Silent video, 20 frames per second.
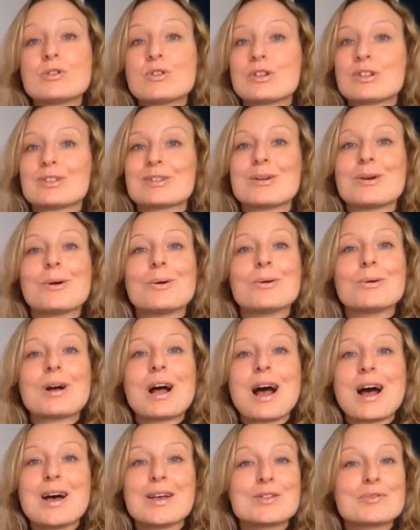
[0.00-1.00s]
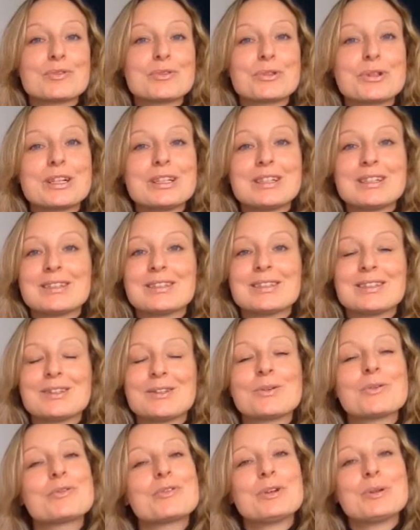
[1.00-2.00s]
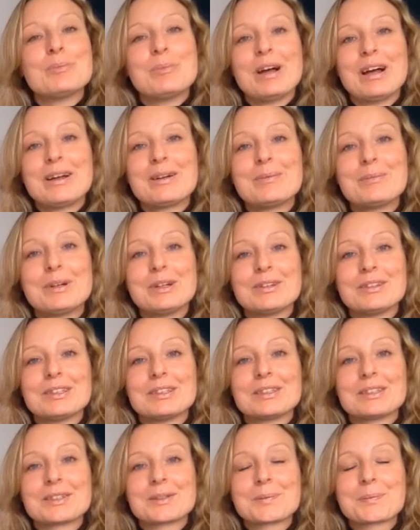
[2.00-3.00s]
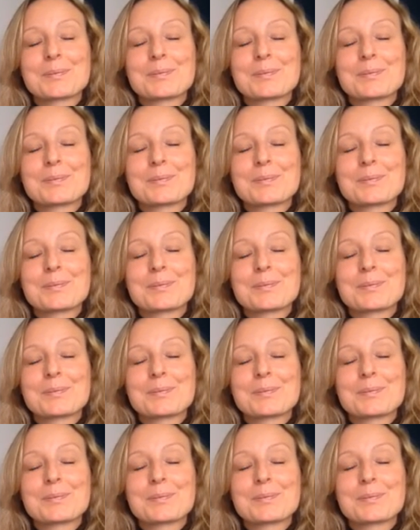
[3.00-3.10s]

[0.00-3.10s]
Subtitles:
just go ask for it and don't feel bad about it.